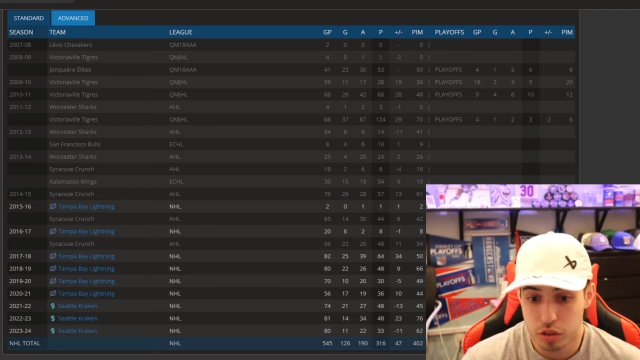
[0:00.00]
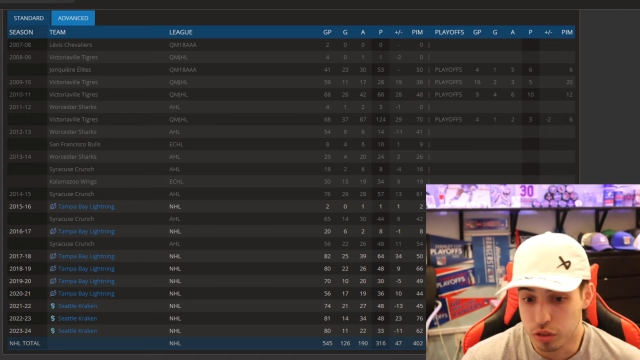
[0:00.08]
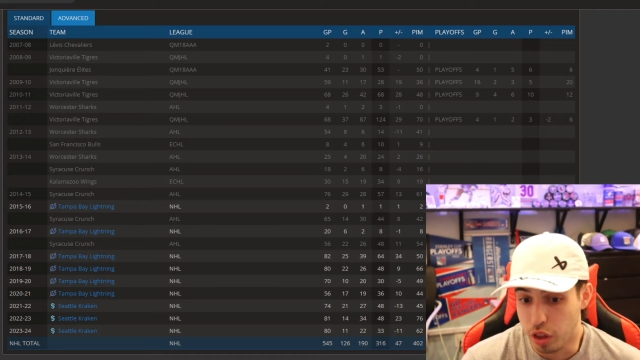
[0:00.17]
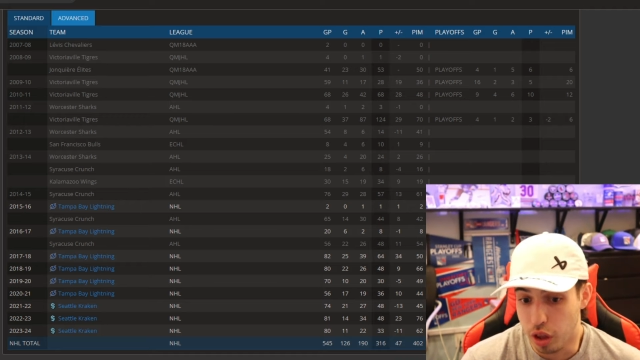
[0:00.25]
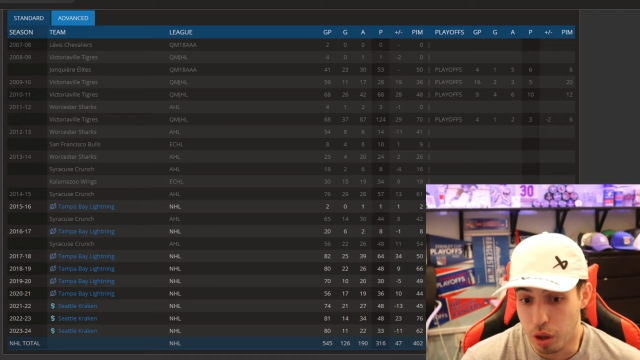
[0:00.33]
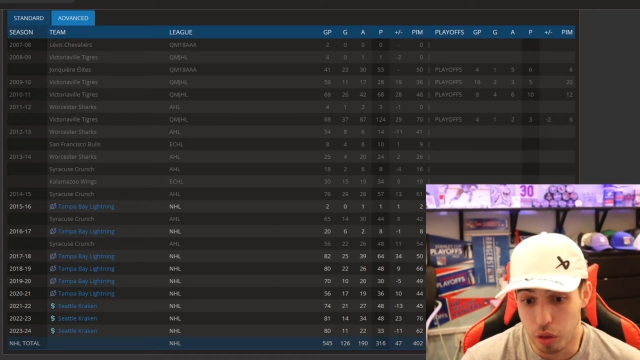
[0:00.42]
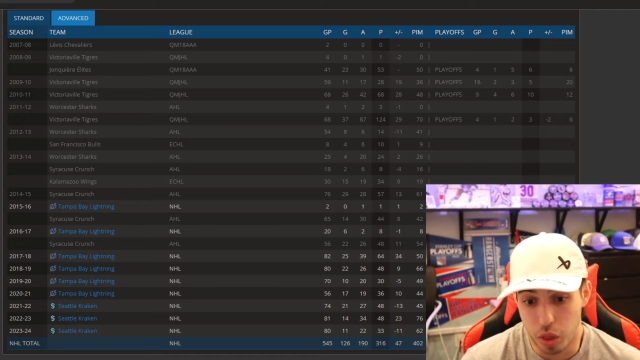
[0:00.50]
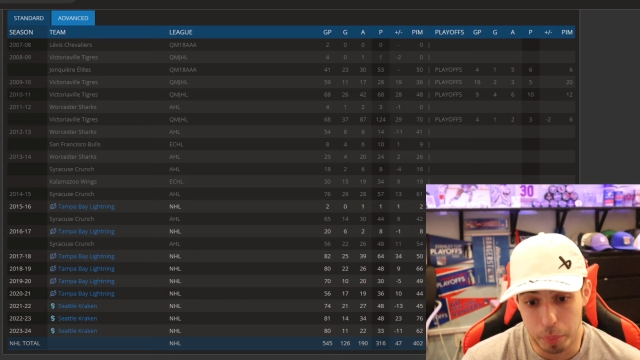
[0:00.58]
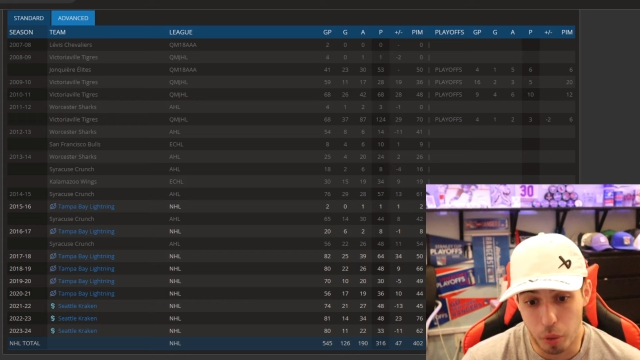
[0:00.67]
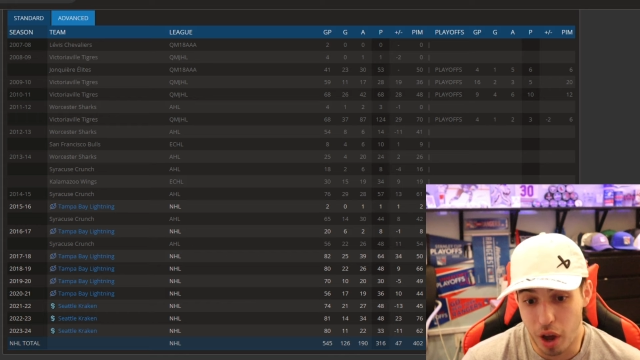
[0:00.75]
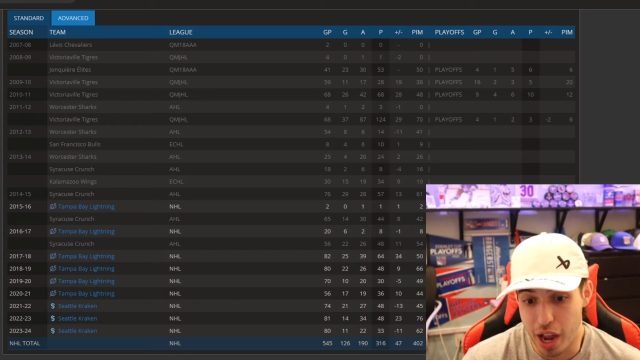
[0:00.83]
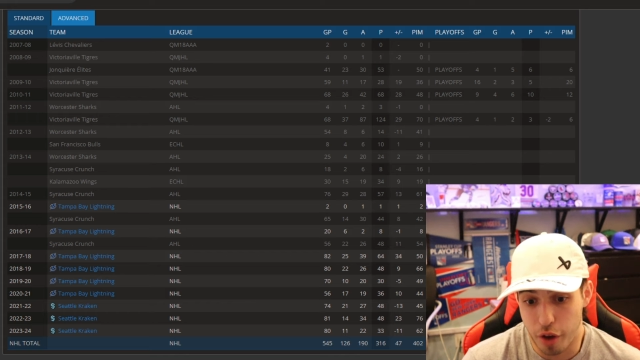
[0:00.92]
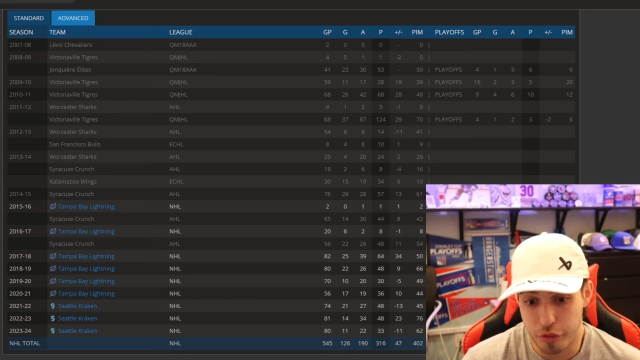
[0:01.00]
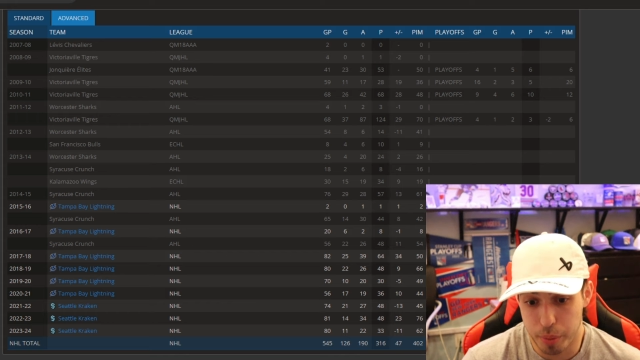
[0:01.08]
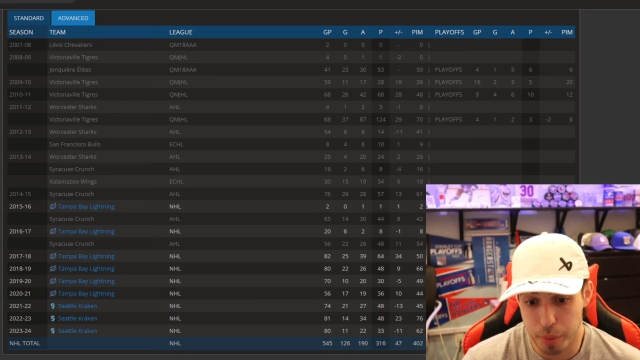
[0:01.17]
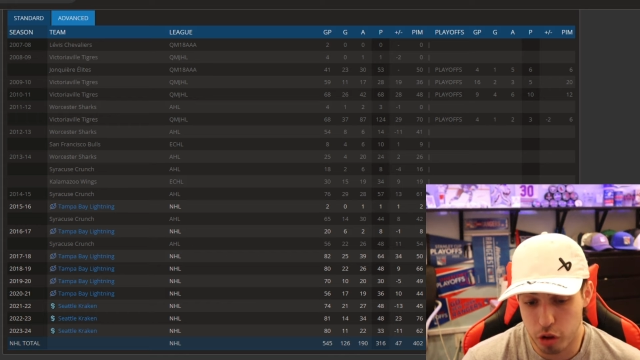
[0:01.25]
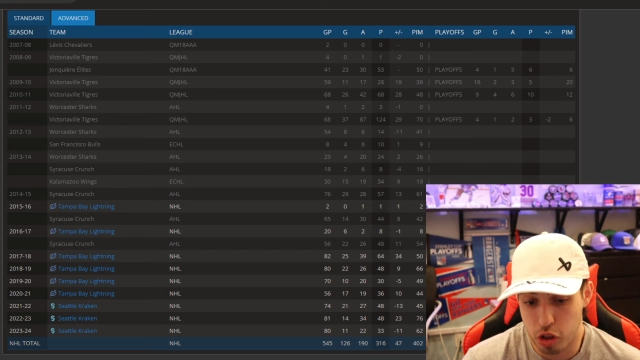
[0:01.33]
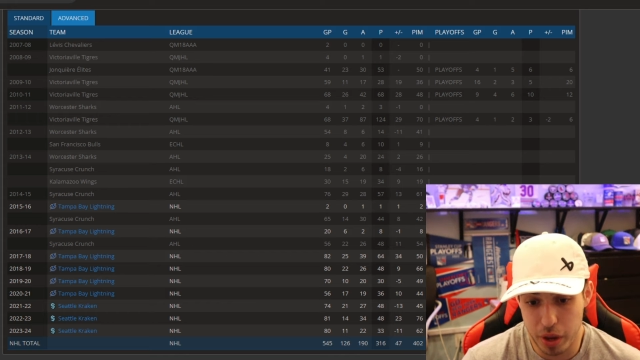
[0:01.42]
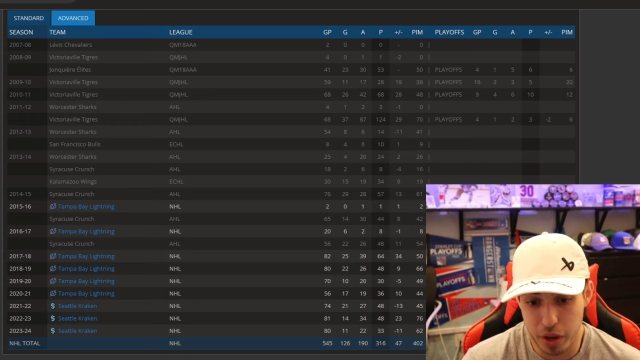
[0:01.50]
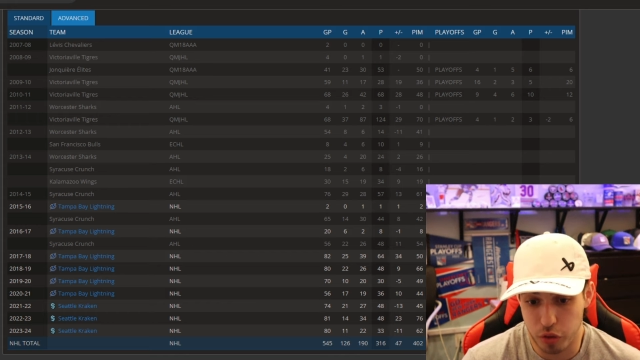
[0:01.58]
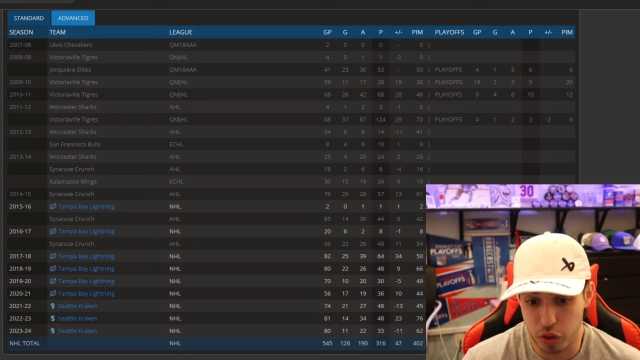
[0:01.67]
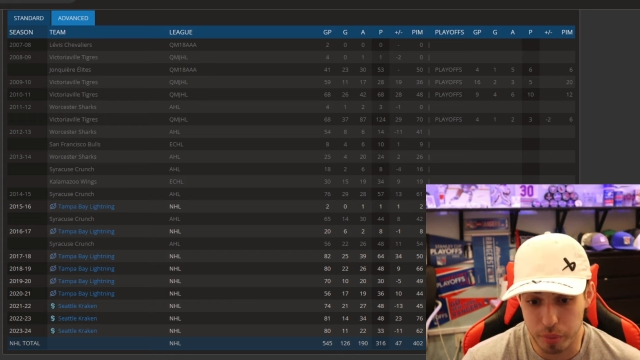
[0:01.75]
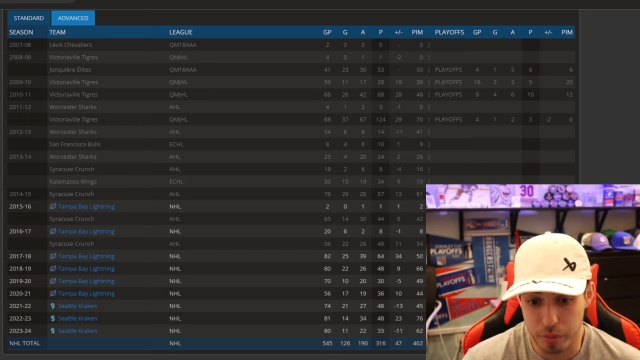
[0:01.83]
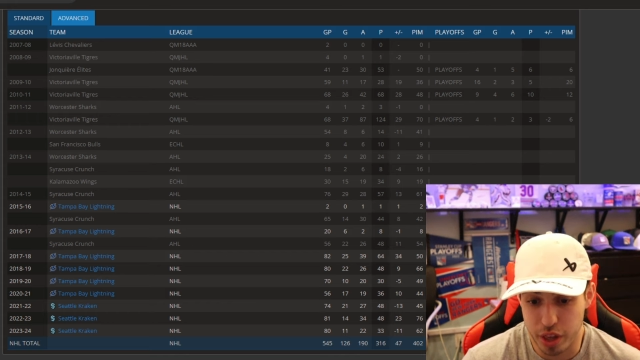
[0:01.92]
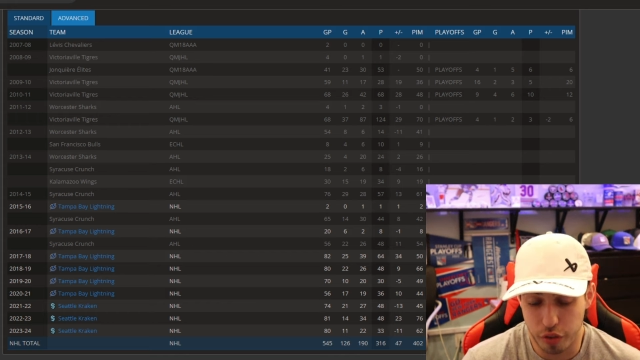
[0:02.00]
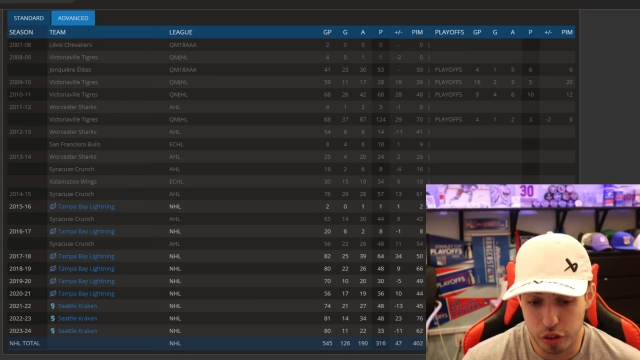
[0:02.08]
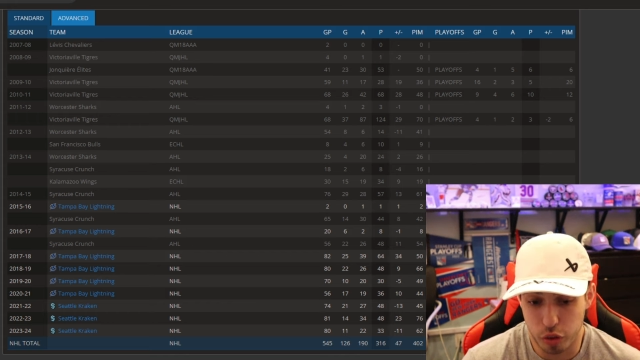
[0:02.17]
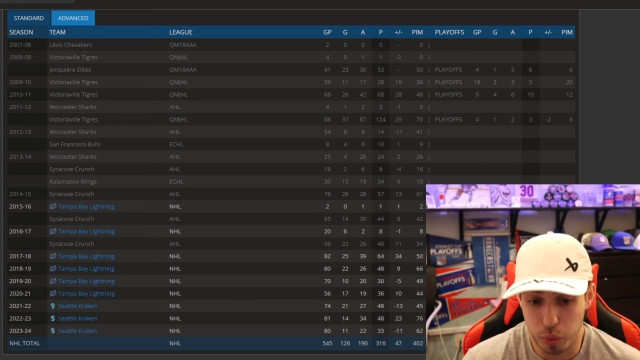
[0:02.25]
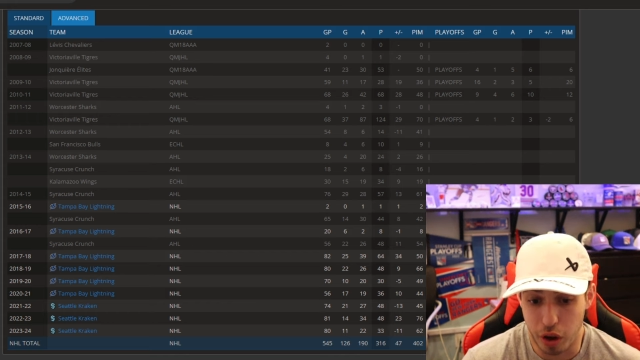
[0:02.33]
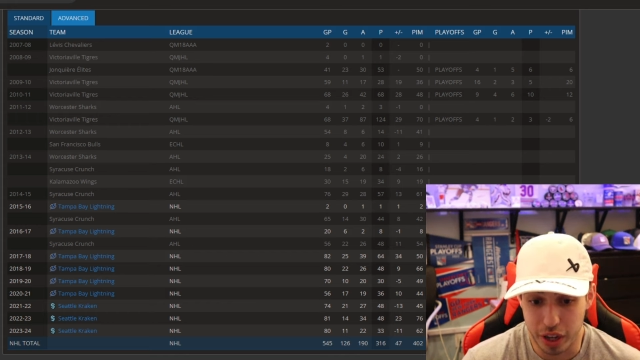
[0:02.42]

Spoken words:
the playoff numbers speak for themselves as well.